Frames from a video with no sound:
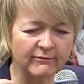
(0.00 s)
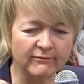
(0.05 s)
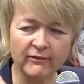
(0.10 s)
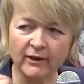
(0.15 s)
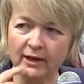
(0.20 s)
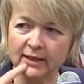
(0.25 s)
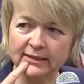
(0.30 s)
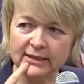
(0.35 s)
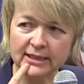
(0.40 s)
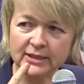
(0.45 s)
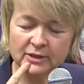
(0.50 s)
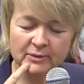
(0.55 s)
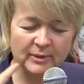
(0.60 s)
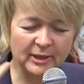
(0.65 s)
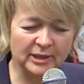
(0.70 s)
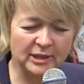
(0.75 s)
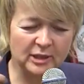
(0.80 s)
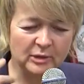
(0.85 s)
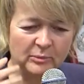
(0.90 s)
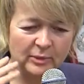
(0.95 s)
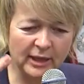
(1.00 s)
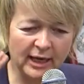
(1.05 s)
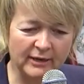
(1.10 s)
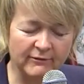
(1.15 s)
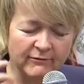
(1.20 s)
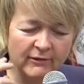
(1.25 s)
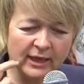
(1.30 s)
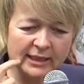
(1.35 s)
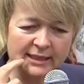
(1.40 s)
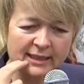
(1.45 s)
find I don't know about you, but I
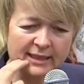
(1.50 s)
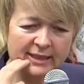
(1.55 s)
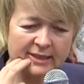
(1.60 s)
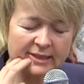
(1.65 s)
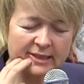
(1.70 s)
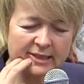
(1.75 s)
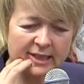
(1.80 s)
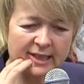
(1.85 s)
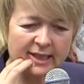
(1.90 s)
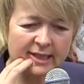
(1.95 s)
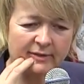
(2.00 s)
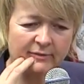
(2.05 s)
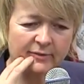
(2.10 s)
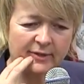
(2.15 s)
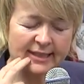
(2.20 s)
find that it's it,